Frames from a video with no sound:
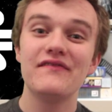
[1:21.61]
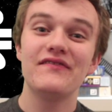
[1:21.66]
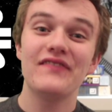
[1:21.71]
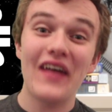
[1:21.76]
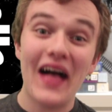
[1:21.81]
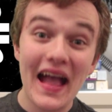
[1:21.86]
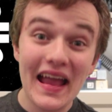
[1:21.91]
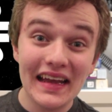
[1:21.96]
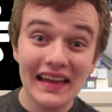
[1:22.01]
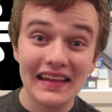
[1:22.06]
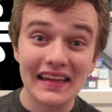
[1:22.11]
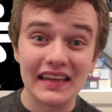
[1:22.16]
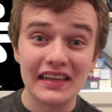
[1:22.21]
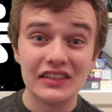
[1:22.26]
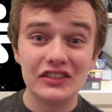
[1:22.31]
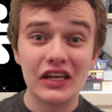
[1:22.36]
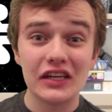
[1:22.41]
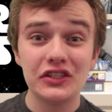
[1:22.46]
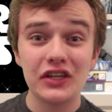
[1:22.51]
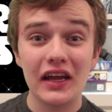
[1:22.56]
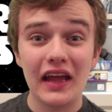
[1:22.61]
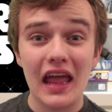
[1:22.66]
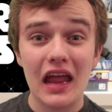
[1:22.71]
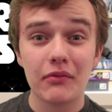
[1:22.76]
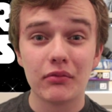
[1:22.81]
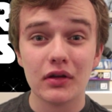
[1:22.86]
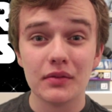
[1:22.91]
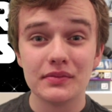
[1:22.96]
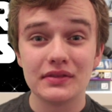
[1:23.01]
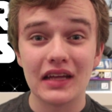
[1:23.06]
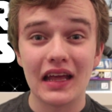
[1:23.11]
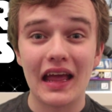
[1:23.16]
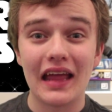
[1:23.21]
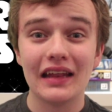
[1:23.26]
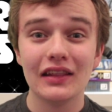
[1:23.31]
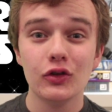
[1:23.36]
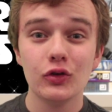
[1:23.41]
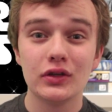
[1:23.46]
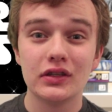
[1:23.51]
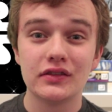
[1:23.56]
Finally, J.J. Abrams
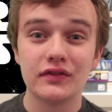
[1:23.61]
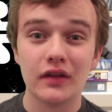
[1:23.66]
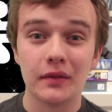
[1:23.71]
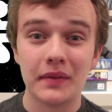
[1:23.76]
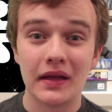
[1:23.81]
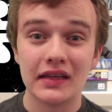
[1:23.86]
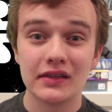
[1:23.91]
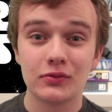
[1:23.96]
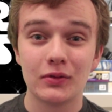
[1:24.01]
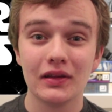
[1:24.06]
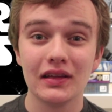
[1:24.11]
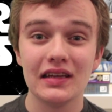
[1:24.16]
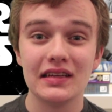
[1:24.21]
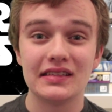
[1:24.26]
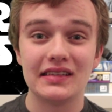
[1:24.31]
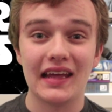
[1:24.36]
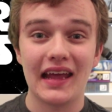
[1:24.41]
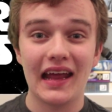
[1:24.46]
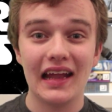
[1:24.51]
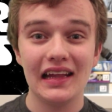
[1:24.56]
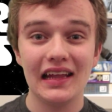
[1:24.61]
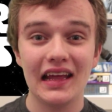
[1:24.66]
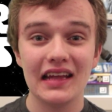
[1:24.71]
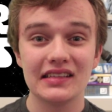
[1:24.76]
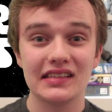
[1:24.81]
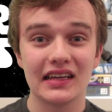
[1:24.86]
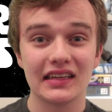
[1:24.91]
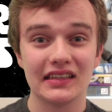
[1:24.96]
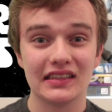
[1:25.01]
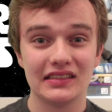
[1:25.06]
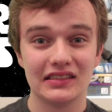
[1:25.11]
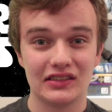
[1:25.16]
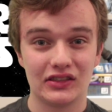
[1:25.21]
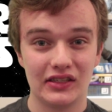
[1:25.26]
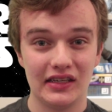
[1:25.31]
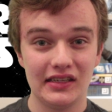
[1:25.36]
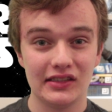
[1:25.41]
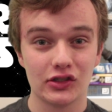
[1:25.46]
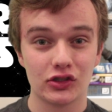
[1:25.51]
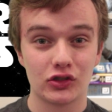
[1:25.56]
and Lucasfilm has released the 88-second
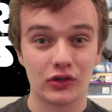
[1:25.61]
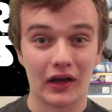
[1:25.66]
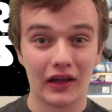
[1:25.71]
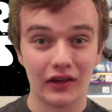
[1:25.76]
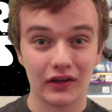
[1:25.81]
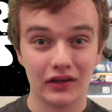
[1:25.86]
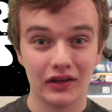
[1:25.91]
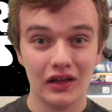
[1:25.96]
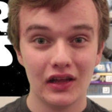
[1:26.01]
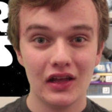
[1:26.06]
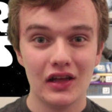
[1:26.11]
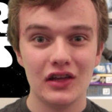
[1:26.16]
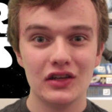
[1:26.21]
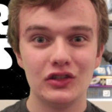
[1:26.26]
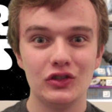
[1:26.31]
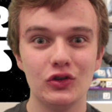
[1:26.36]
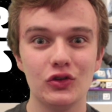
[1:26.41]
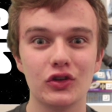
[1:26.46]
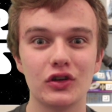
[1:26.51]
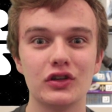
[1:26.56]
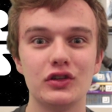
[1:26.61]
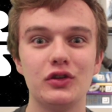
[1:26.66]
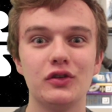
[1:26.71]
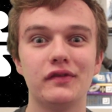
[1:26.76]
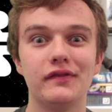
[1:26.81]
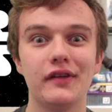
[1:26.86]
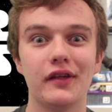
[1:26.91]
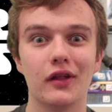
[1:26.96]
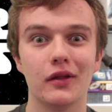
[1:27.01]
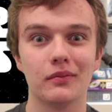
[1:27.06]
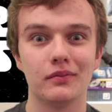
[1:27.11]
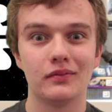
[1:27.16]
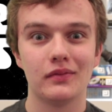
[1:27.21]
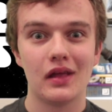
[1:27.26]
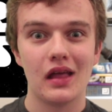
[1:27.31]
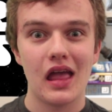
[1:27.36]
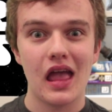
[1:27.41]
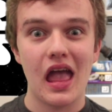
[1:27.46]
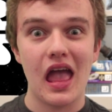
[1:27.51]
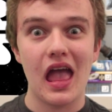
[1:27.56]
teaser trailer to their new film.
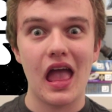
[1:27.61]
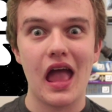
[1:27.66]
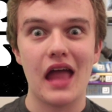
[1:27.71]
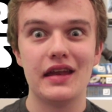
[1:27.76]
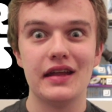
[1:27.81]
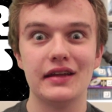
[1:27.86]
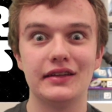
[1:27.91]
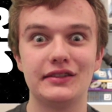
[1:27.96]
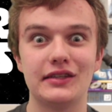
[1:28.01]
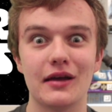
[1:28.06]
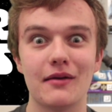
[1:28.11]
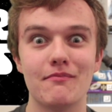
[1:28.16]
And it's